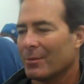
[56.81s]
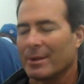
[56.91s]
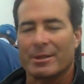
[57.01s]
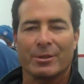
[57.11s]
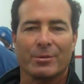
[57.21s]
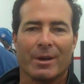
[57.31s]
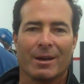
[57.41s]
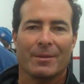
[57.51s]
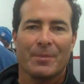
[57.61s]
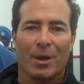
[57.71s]
Went to
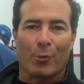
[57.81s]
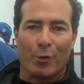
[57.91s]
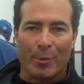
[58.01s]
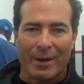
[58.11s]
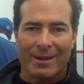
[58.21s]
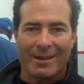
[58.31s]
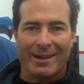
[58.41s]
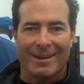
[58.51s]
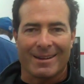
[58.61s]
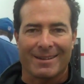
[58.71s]
Aruba
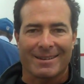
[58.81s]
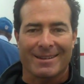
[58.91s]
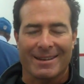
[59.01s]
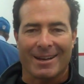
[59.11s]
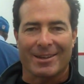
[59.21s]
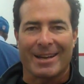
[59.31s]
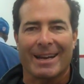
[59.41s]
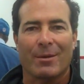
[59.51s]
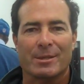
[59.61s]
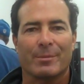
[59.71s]
and got to
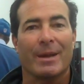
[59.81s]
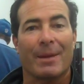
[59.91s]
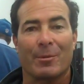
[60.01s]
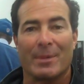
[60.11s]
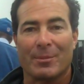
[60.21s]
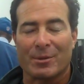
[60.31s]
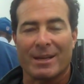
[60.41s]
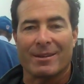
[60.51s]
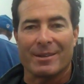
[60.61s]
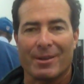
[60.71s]
hang out with some NAPA people
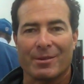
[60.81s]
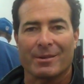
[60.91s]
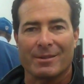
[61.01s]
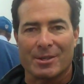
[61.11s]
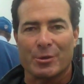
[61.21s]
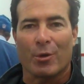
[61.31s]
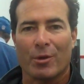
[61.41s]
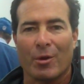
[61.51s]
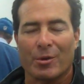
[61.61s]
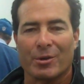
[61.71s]
down there, and the store
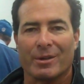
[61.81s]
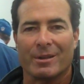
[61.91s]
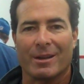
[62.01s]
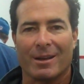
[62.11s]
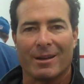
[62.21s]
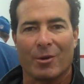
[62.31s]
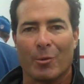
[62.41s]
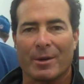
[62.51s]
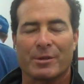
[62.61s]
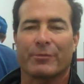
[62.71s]
owner, and a
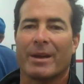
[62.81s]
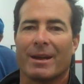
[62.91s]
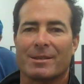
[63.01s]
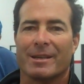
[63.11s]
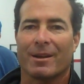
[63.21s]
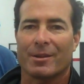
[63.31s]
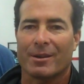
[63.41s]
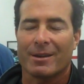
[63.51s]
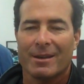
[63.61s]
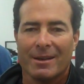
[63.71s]
whole bunch of fans down there.